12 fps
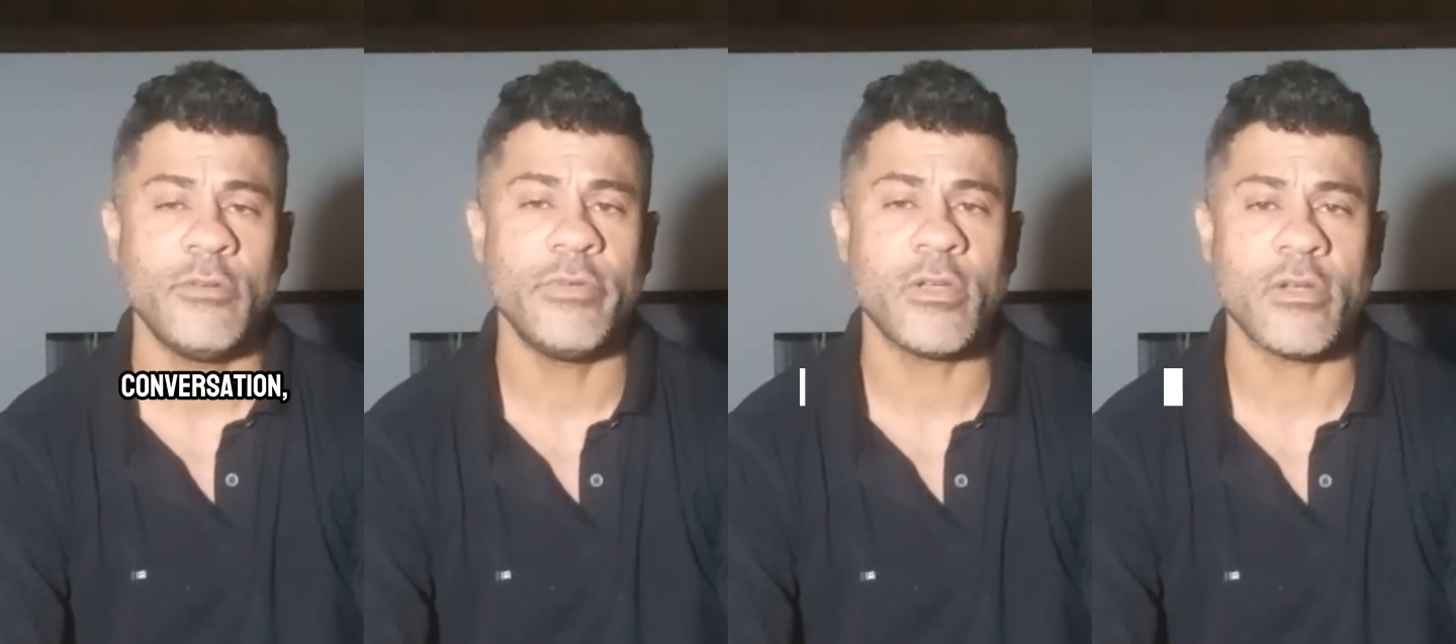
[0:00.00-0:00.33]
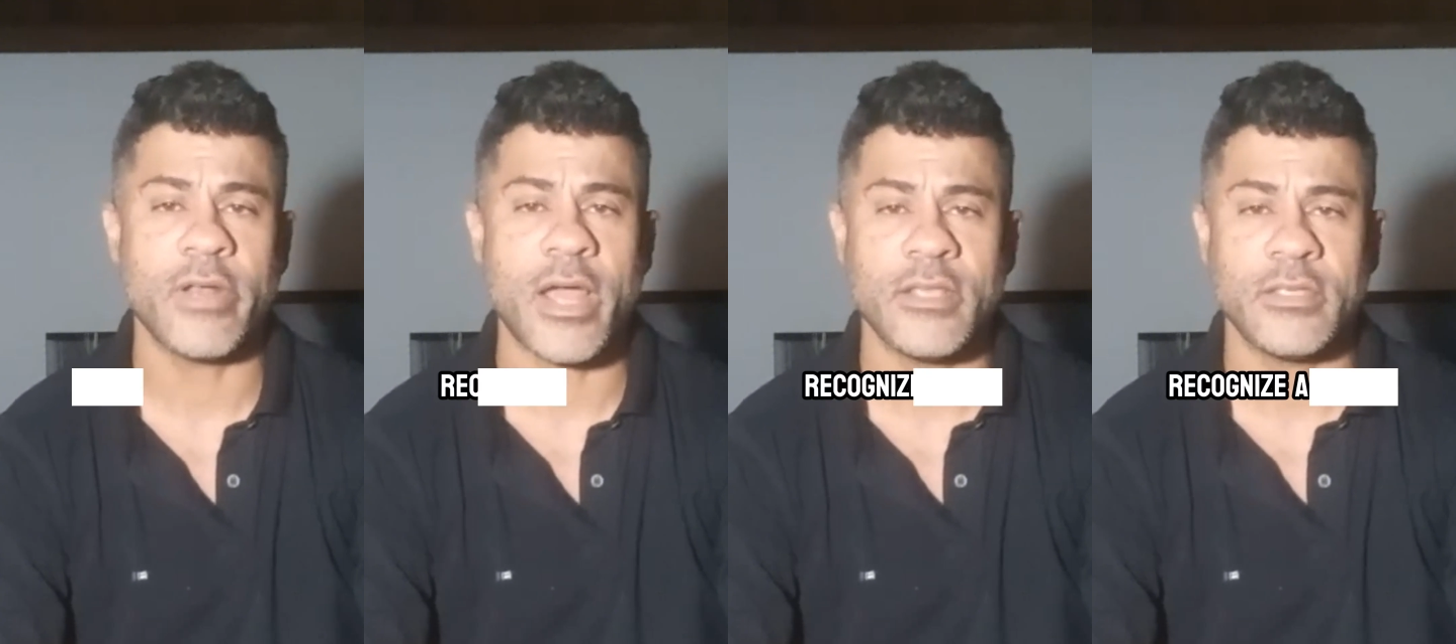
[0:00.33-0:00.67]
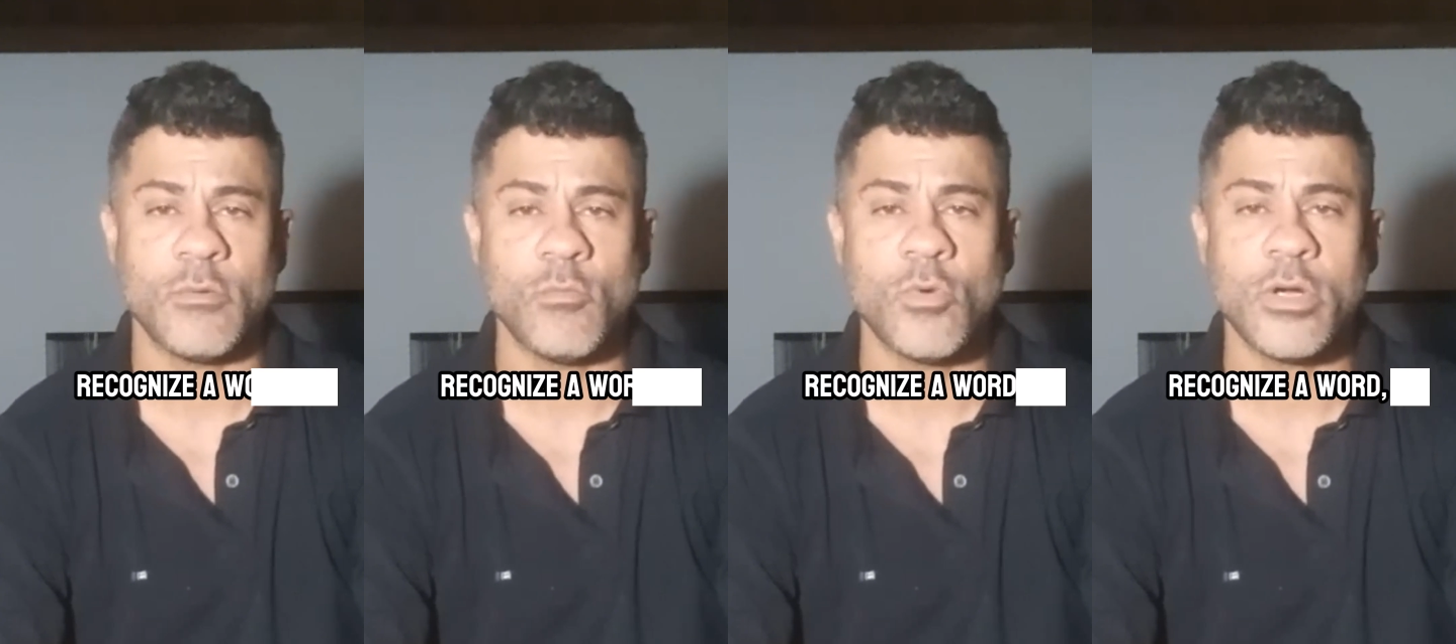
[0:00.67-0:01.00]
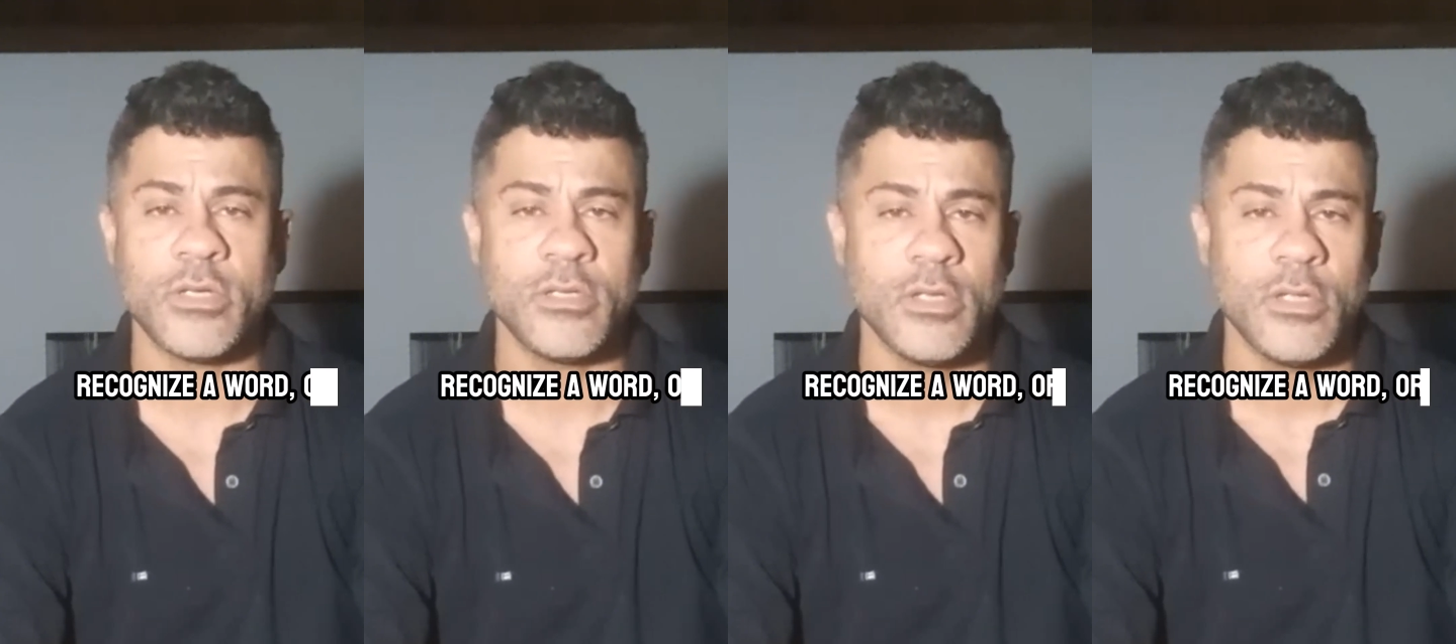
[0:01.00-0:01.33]
recognize a
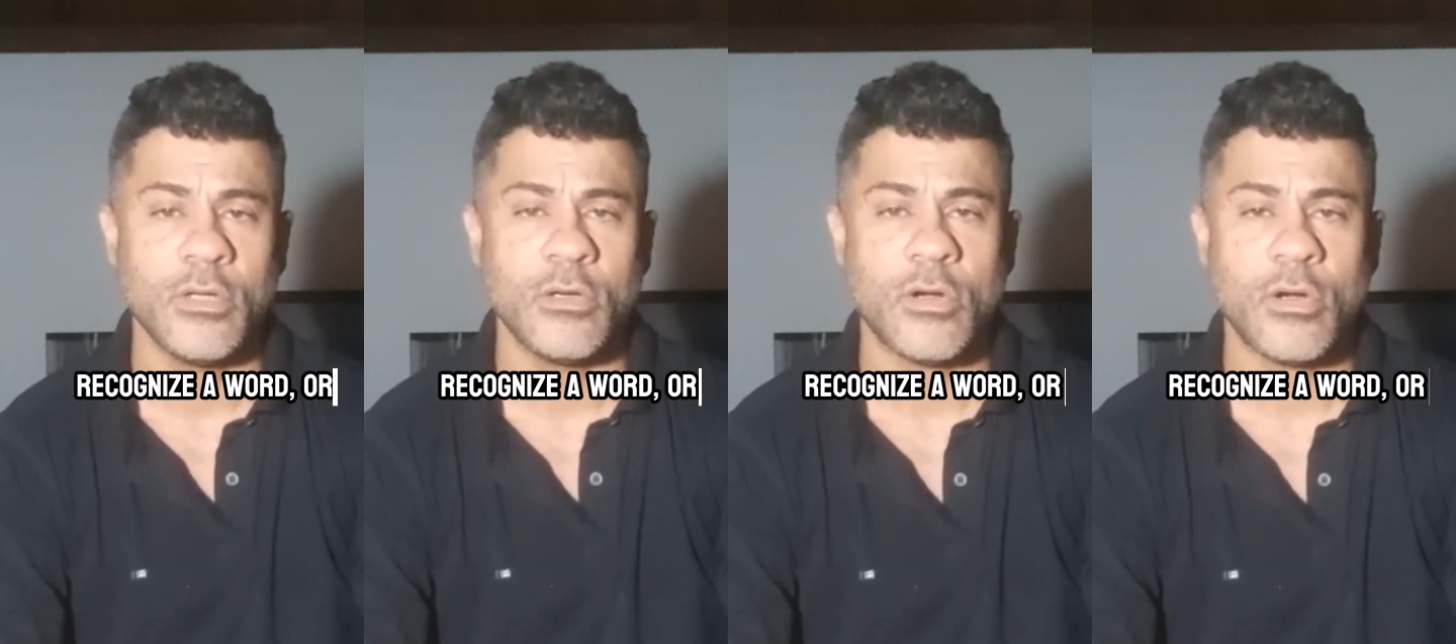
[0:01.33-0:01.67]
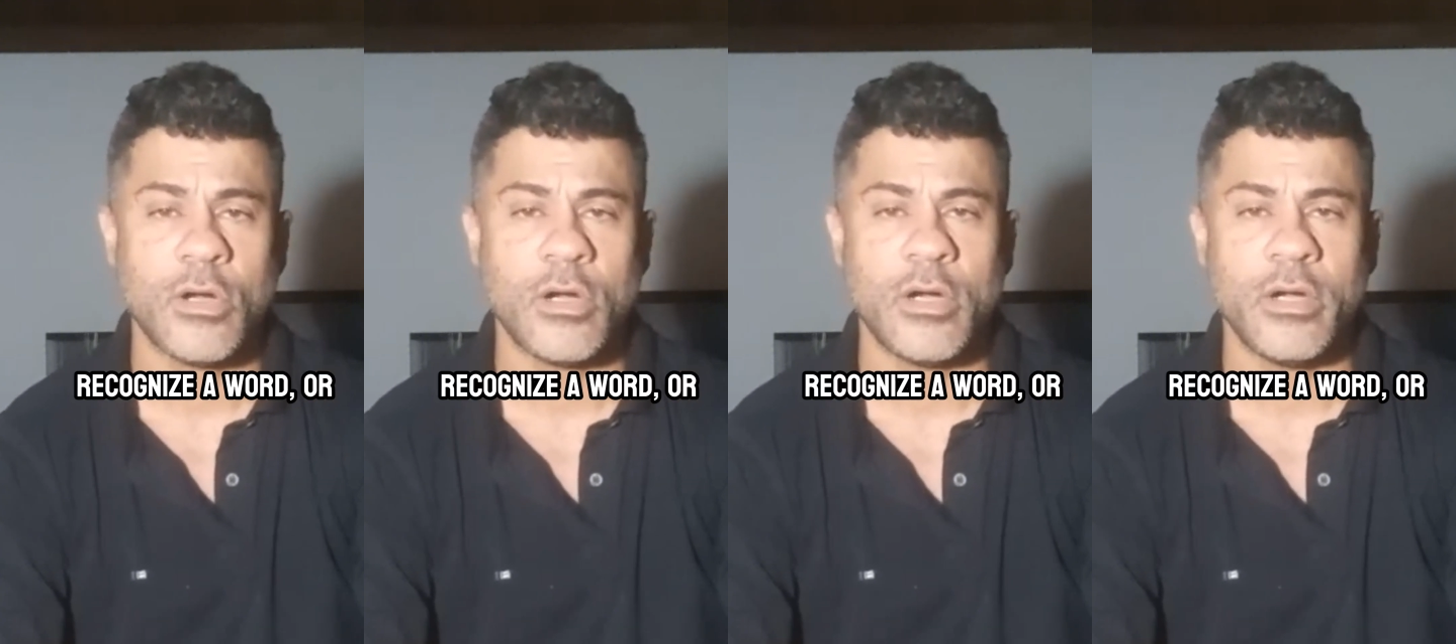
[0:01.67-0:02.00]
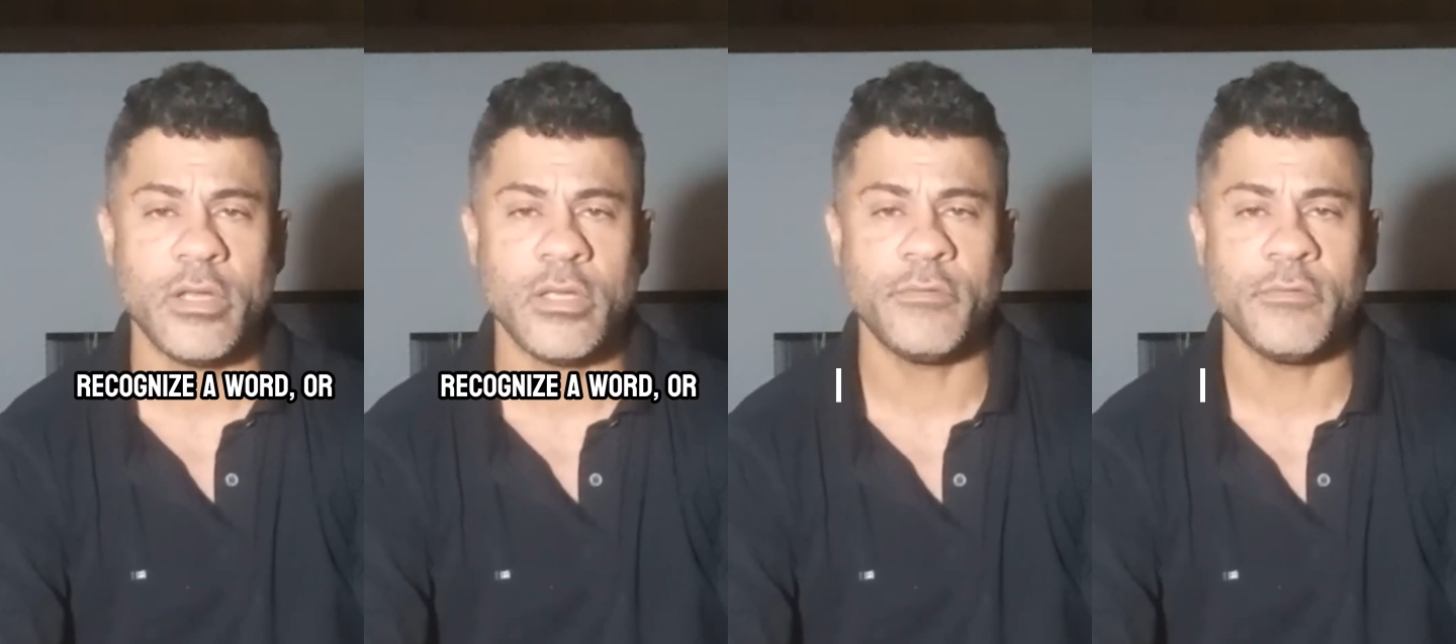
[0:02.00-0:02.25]
word, or